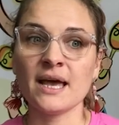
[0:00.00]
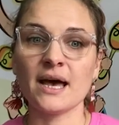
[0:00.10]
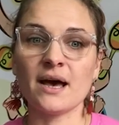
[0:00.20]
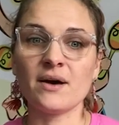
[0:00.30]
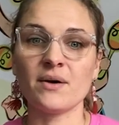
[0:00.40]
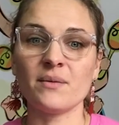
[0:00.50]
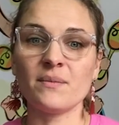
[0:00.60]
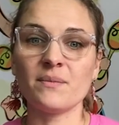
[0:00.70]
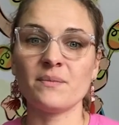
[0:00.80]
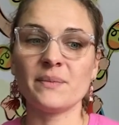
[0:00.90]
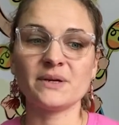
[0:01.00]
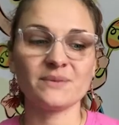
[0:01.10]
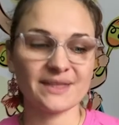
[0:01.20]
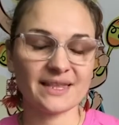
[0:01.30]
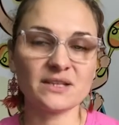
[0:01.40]
But
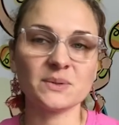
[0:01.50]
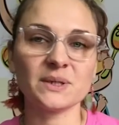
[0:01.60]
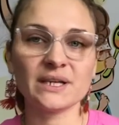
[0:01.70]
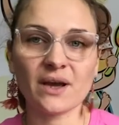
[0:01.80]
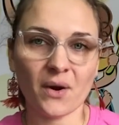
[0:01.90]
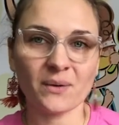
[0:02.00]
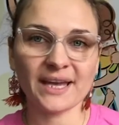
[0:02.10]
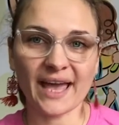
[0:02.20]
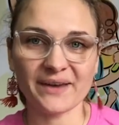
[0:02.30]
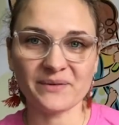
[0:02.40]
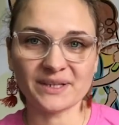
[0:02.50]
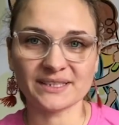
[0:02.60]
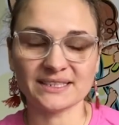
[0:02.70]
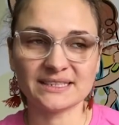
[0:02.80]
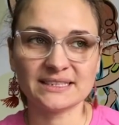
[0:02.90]
with naturally occurring
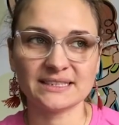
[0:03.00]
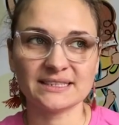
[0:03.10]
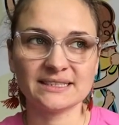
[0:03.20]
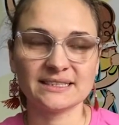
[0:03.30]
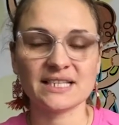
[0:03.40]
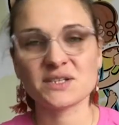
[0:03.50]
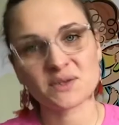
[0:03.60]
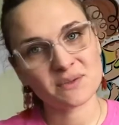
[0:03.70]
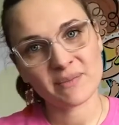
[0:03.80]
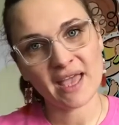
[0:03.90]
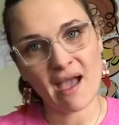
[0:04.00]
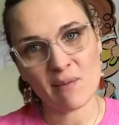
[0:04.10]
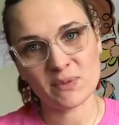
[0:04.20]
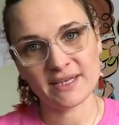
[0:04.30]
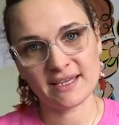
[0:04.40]
iron, it shouldn't be
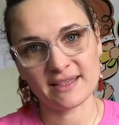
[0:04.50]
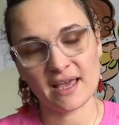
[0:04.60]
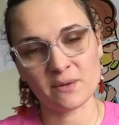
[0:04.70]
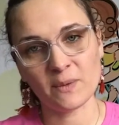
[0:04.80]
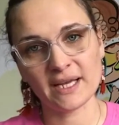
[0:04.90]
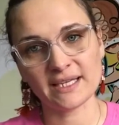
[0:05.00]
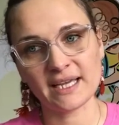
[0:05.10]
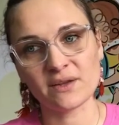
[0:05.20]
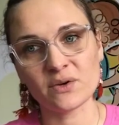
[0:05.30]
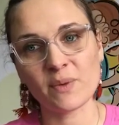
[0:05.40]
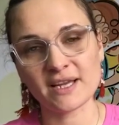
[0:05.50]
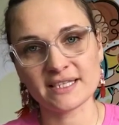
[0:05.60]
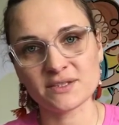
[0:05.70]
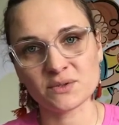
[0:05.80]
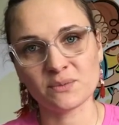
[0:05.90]
happening that way, and our
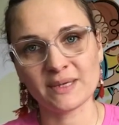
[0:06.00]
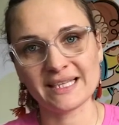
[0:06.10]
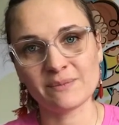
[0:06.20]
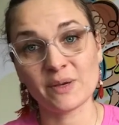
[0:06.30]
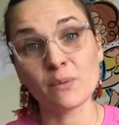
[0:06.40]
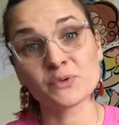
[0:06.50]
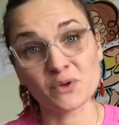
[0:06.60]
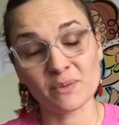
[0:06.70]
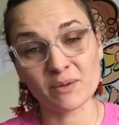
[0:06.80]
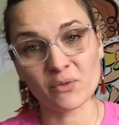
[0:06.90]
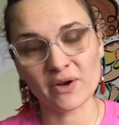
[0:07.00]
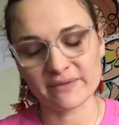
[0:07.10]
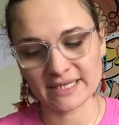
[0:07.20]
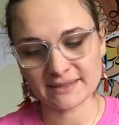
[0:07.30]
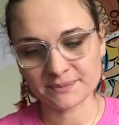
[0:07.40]
bodies should really be absorbing more of
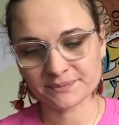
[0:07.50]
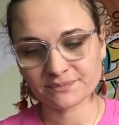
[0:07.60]
it.